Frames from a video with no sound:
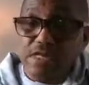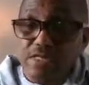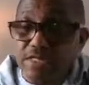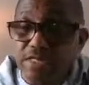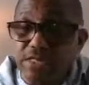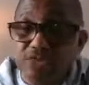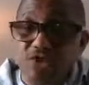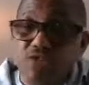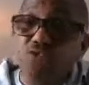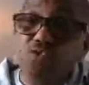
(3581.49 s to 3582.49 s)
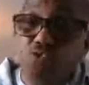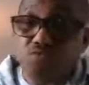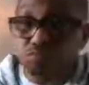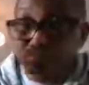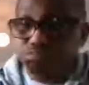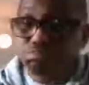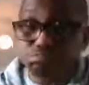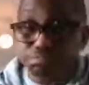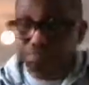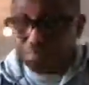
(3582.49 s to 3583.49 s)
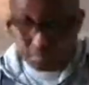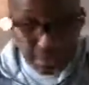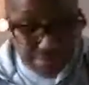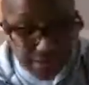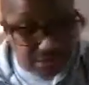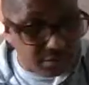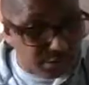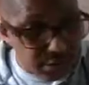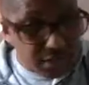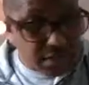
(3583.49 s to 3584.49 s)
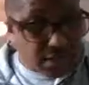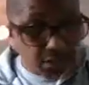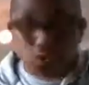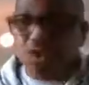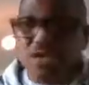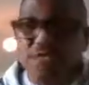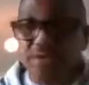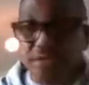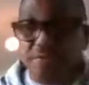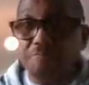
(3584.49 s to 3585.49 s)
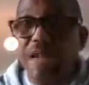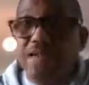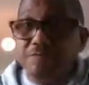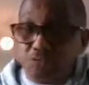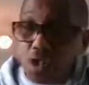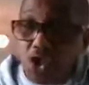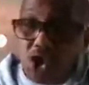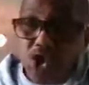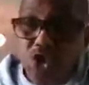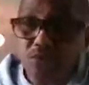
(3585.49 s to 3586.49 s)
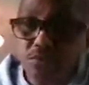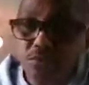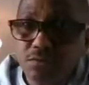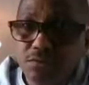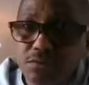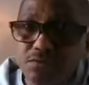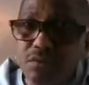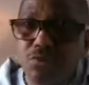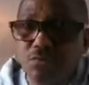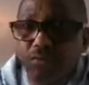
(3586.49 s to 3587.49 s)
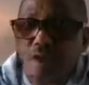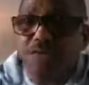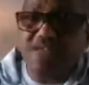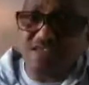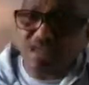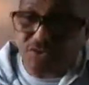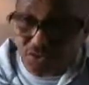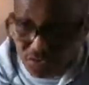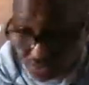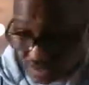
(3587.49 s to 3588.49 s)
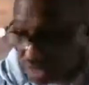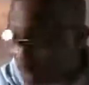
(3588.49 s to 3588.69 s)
They need the drugs I mean, to give the men courage to commit these atrocities.